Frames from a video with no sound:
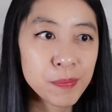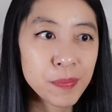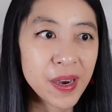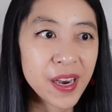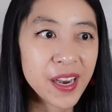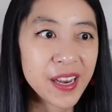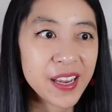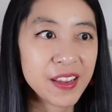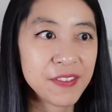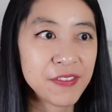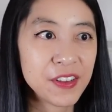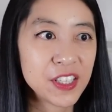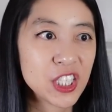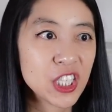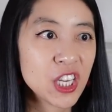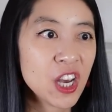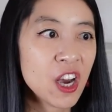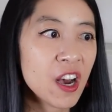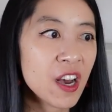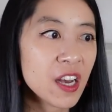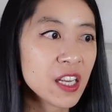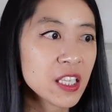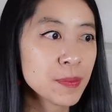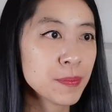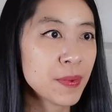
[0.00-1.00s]
But if it's
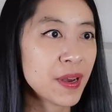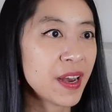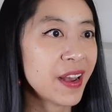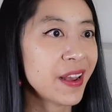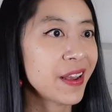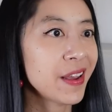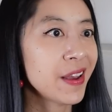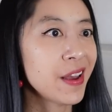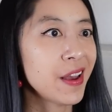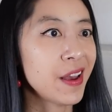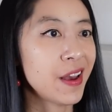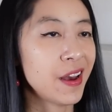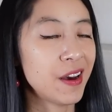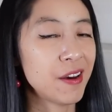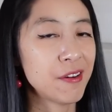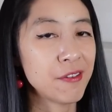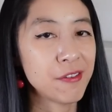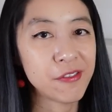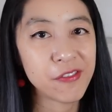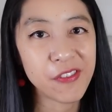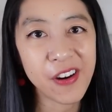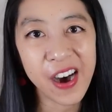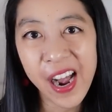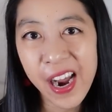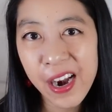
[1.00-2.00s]
caused by a
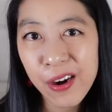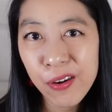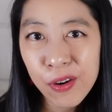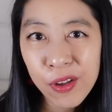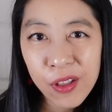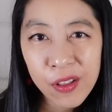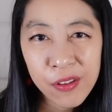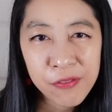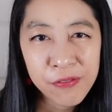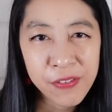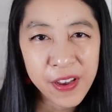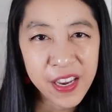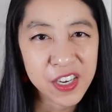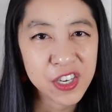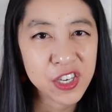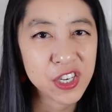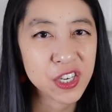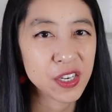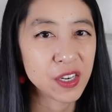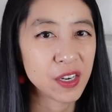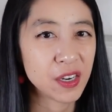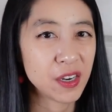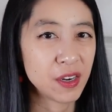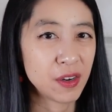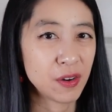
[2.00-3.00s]
viral
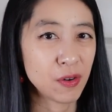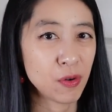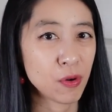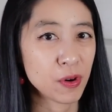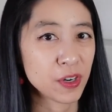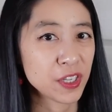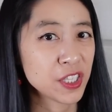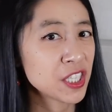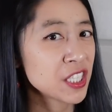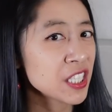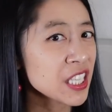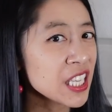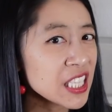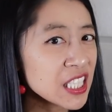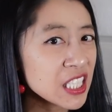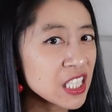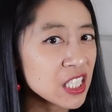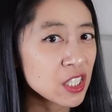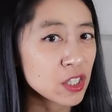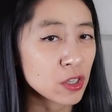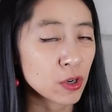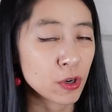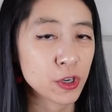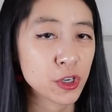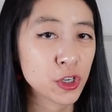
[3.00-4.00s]
infection or
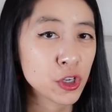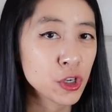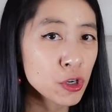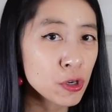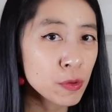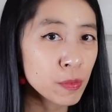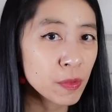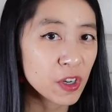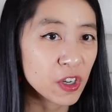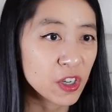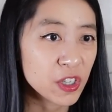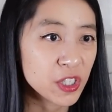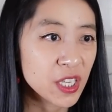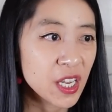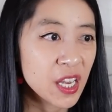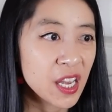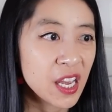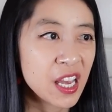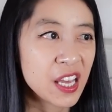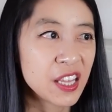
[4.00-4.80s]
cysts or tumors,